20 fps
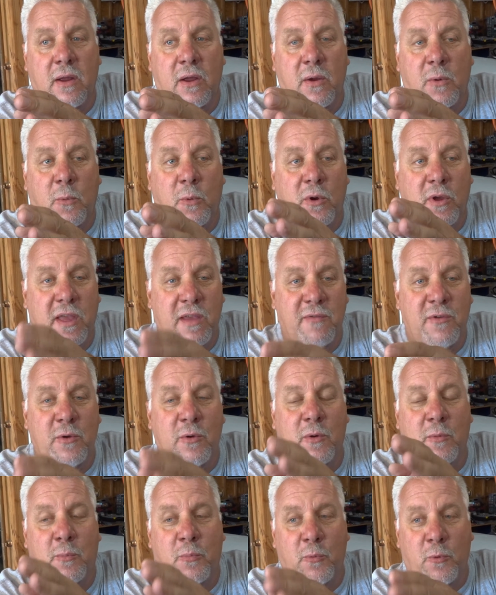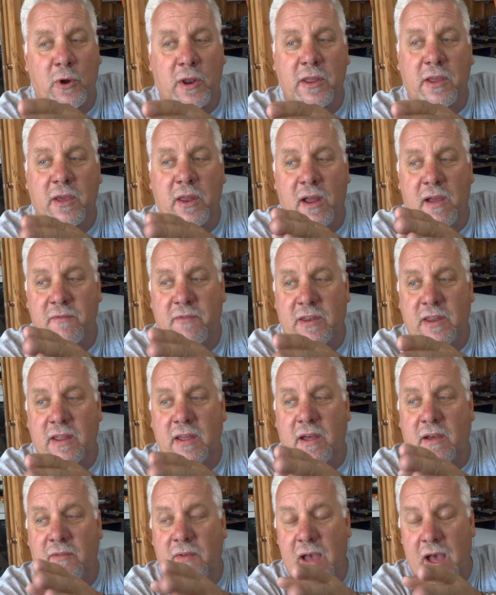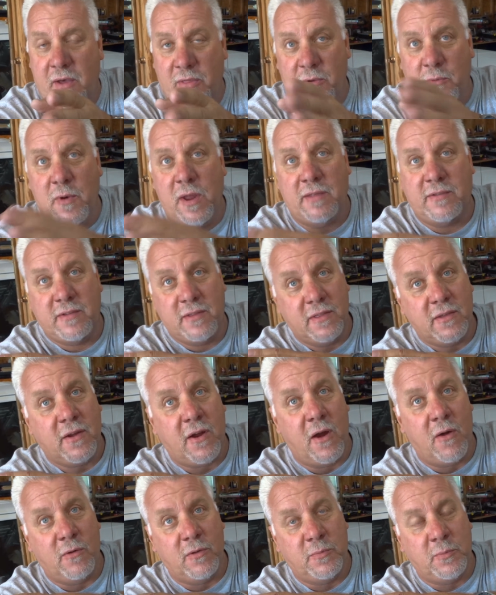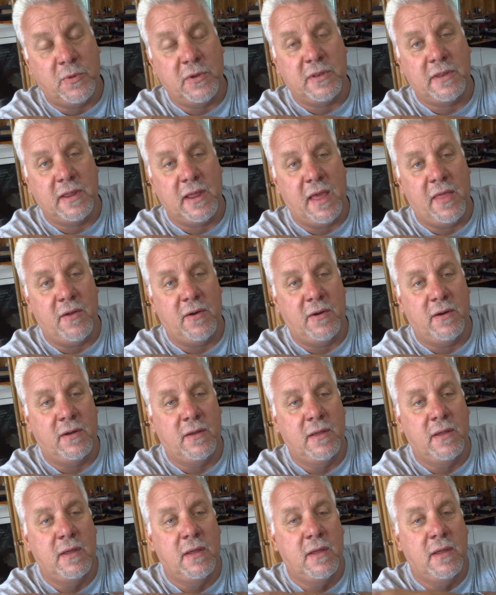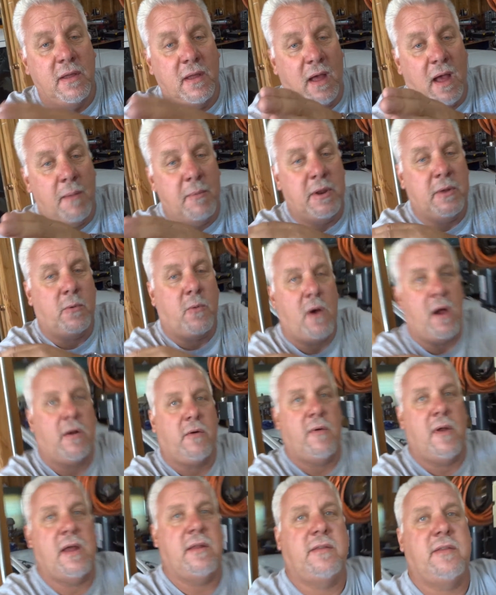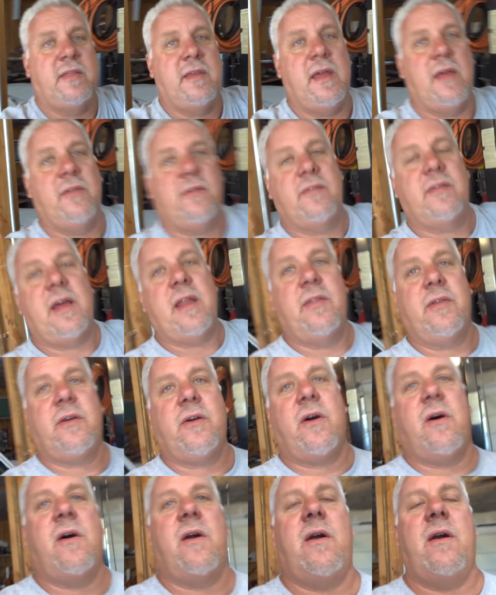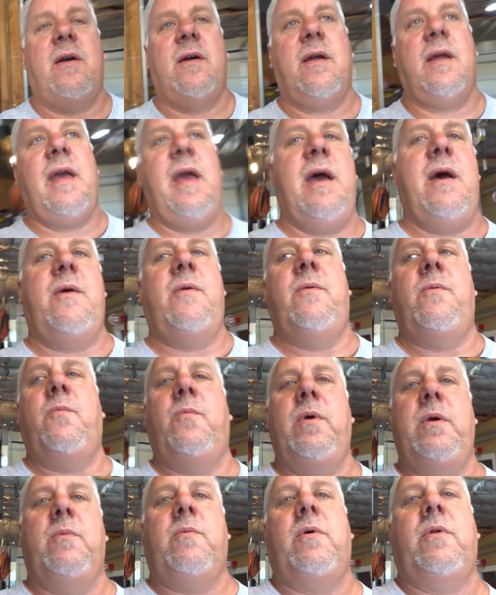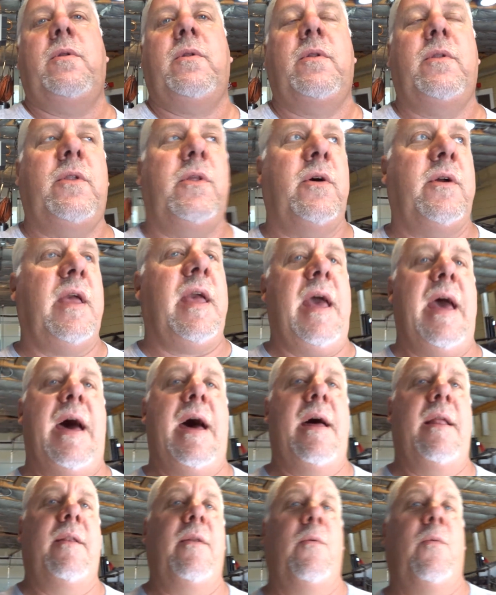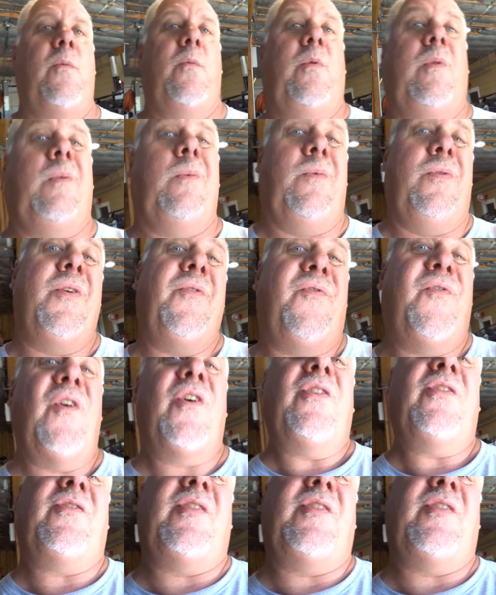will give you a really good idea of how the rest of the car was put together. I'm going to walk around to the other side of the car and we will look at the first